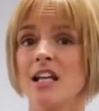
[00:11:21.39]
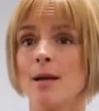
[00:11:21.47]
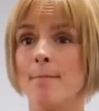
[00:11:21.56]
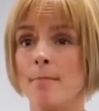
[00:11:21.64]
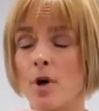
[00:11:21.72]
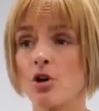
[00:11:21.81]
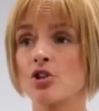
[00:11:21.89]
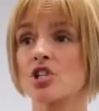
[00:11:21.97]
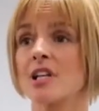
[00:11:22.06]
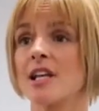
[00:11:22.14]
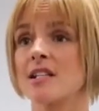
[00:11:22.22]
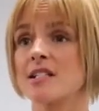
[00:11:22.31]

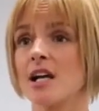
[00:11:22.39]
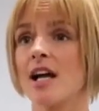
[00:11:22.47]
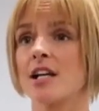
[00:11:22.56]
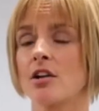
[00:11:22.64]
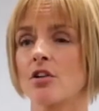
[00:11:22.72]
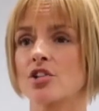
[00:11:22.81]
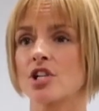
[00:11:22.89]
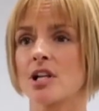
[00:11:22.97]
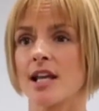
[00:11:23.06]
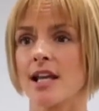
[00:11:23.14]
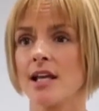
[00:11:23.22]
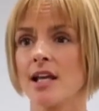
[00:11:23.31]
Emotionally and
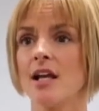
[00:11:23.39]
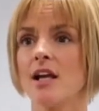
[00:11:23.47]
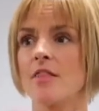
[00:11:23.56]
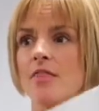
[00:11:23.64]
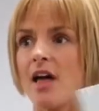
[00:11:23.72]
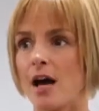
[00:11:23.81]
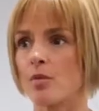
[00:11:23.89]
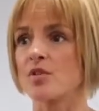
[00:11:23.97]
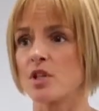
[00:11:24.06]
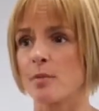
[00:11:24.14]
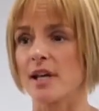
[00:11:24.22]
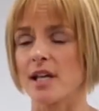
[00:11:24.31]
psychologically, that
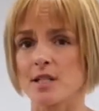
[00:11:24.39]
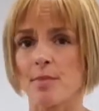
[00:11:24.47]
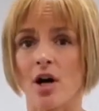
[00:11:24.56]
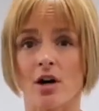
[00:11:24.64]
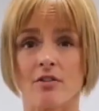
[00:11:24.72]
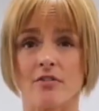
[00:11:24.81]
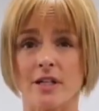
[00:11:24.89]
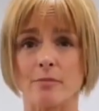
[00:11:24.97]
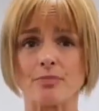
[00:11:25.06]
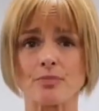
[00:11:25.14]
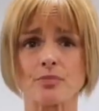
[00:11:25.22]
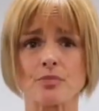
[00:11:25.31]
was the biggest part of it.